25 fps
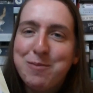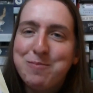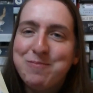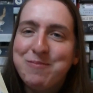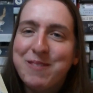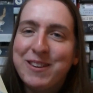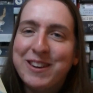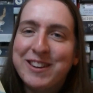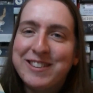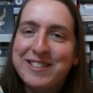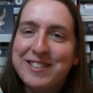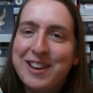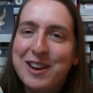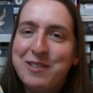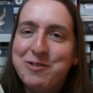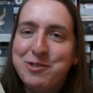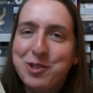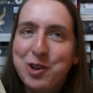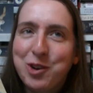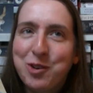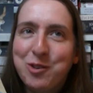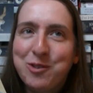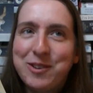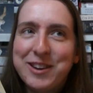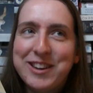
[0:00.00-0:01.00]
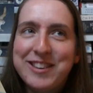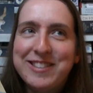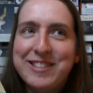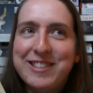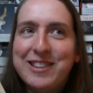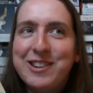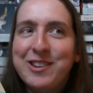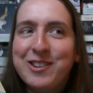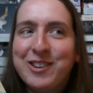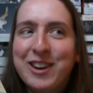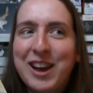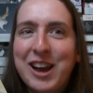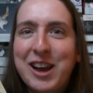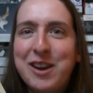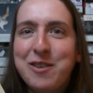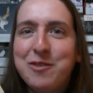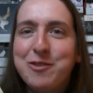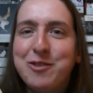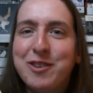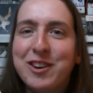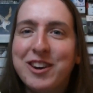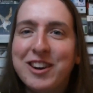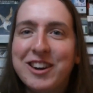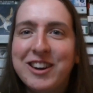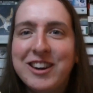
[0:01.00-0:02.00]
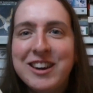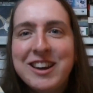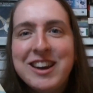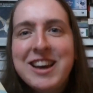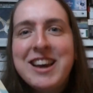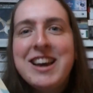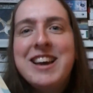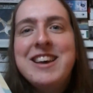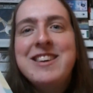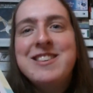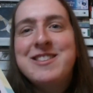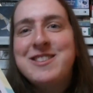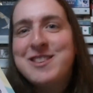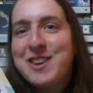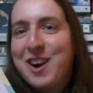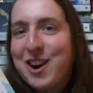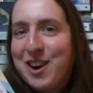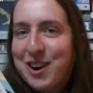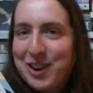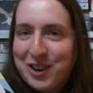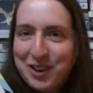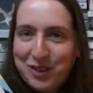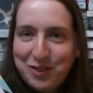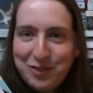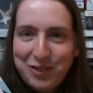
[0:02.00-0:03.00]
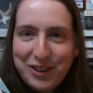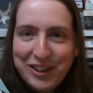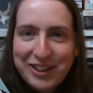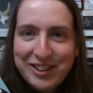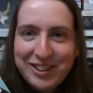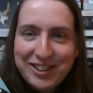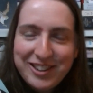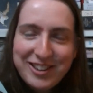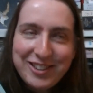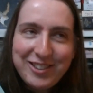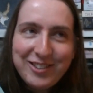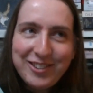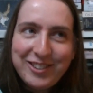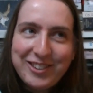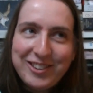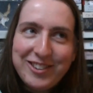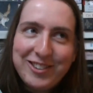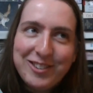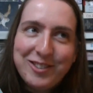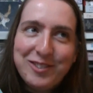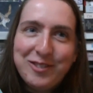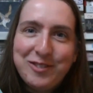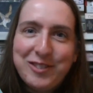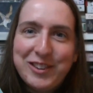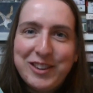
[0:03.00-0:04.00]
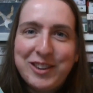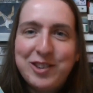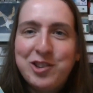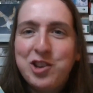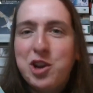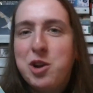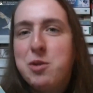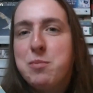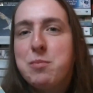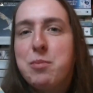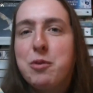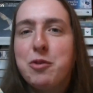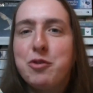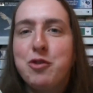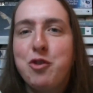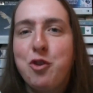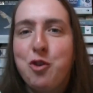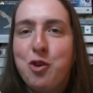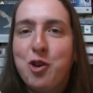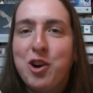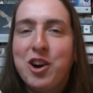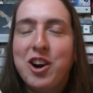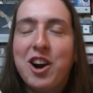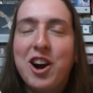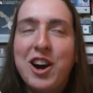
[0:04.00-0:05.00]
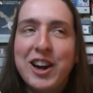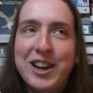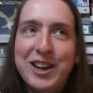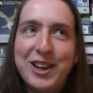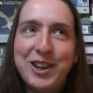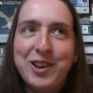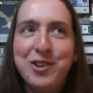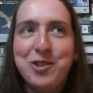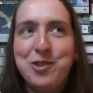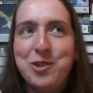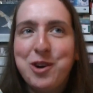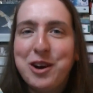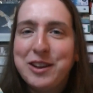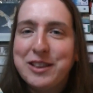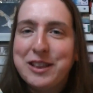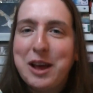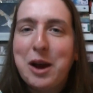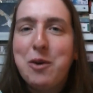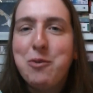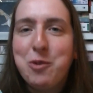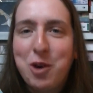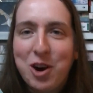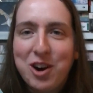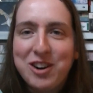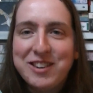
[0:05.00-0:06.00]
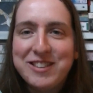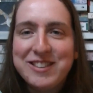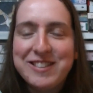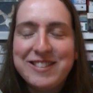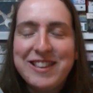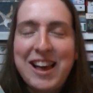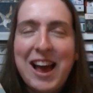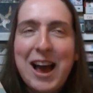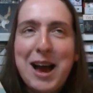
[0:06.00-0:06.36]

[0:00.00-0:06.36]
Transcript: because I was always looking for historical fiction, young adult fiction, before I knew what that was,